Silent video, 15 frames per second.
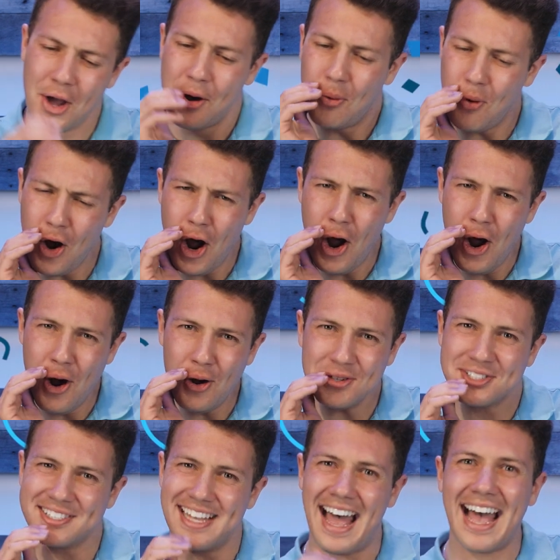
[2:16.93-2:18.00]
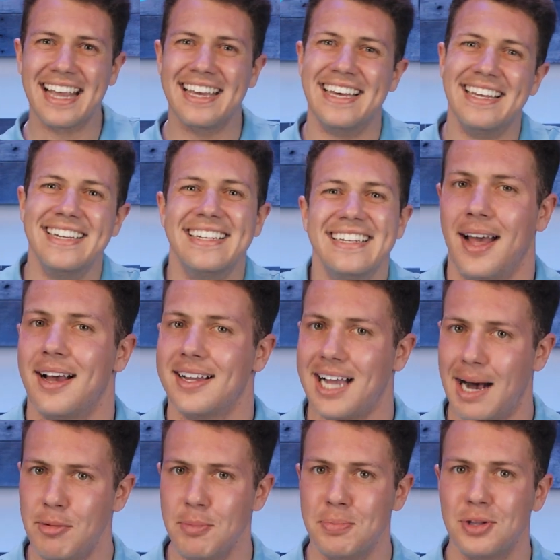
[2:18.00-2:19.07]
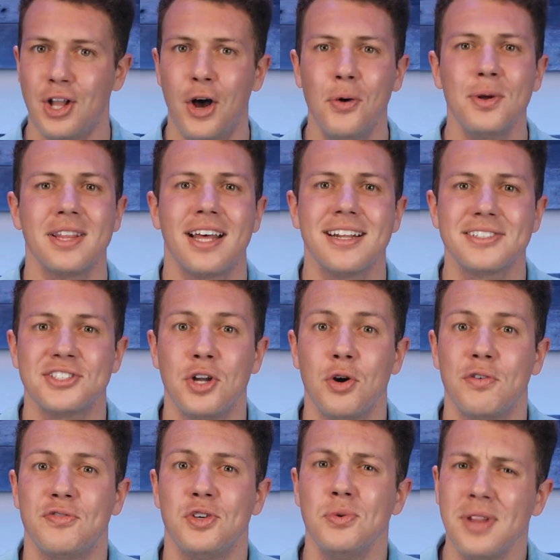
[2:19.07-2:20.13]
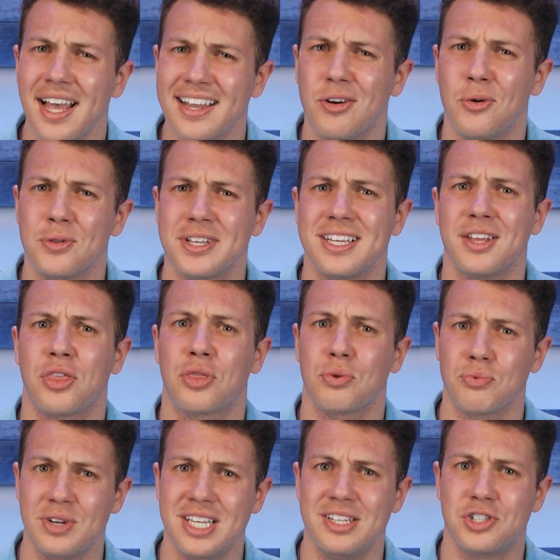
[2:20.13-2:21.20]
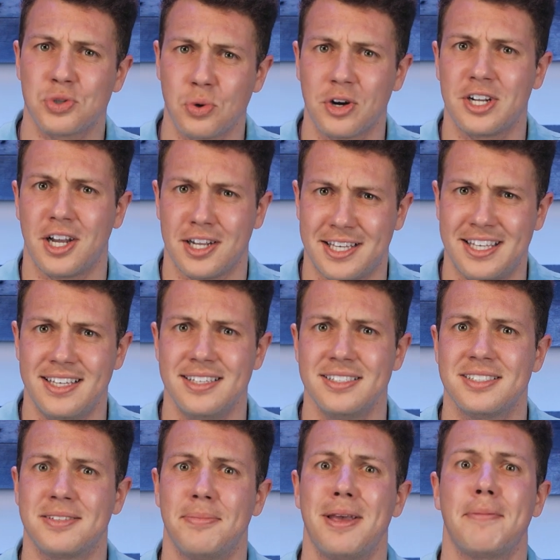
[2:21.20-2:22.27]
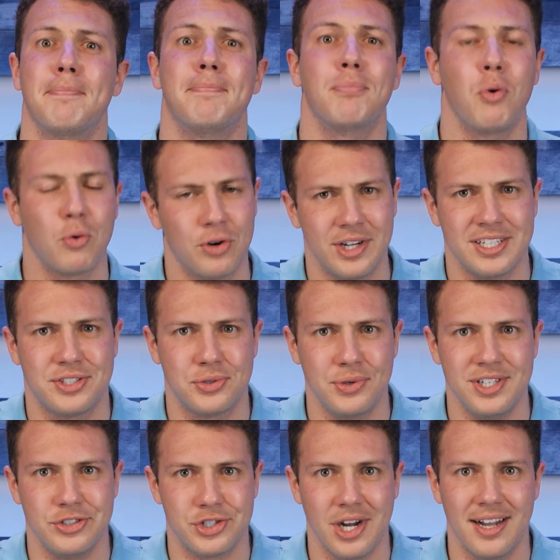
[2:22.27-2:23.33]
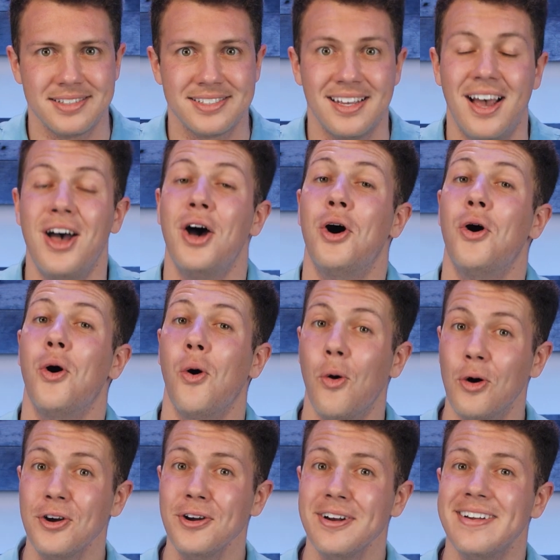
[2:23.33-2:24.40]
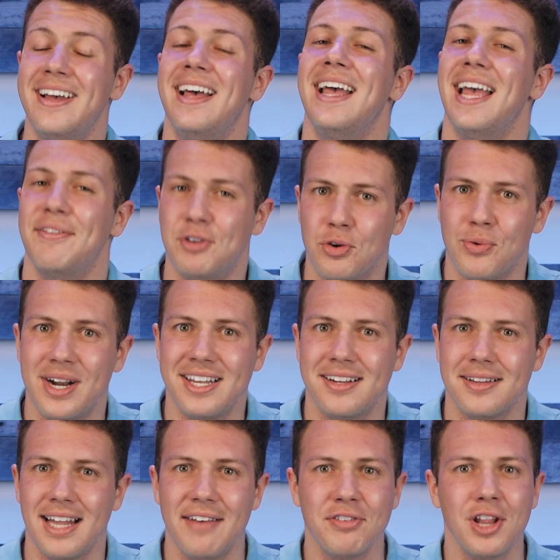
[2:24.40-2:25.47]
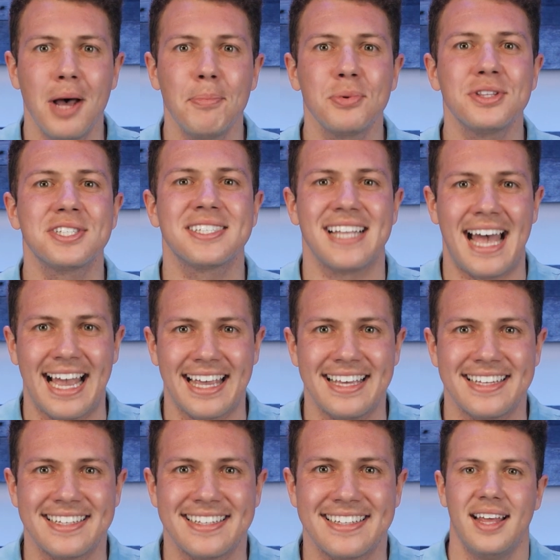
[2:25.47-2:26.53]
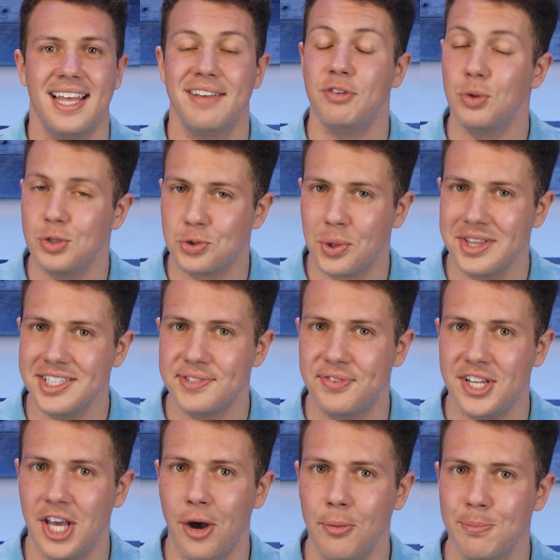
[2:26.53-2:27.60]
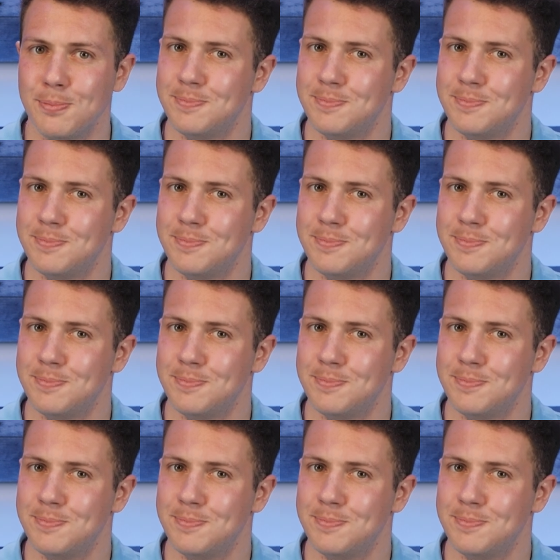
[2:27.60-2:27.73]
Woo, snag it! Comment below and let us know if you like holding three shortcut keys to make boring screenshots, or if you're ready to level up with Snagit. If you enjoyed this video,